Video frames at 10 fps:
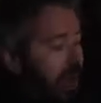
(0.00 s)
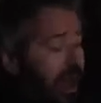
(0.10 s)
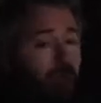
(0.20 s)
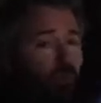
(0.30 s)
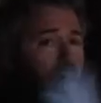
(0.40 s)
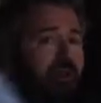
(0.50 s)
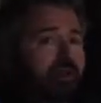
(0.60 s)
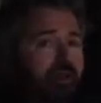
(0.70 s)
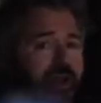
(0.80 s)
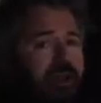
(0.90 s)
I will
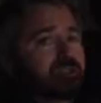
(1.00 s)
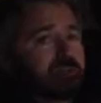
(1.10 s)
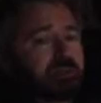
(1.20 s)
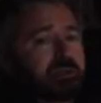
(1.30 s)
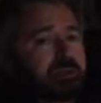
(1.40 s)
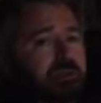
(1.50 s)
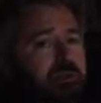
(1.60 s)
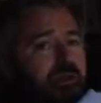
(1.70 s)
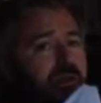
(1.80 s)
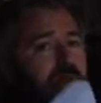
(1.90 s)
make an announcement
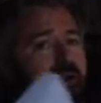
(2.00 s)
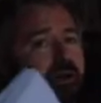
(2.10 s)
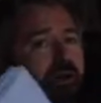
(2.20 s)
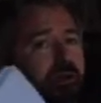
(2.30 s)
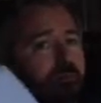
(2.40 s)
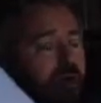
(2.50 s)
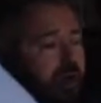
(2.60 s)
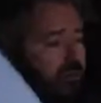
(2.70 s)
on